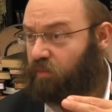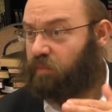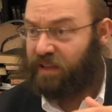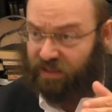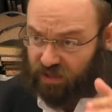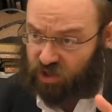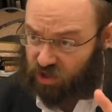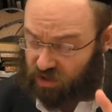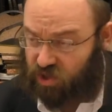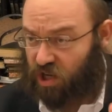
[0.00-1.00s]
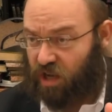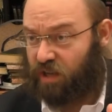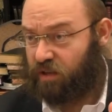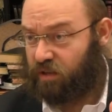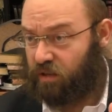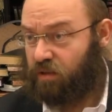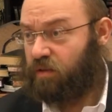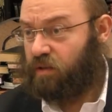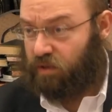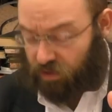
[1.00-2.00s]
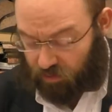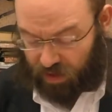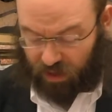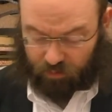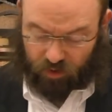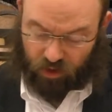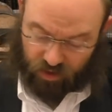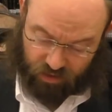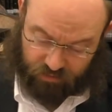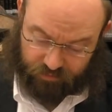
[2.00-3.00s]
by teaching the child make to make a bracha.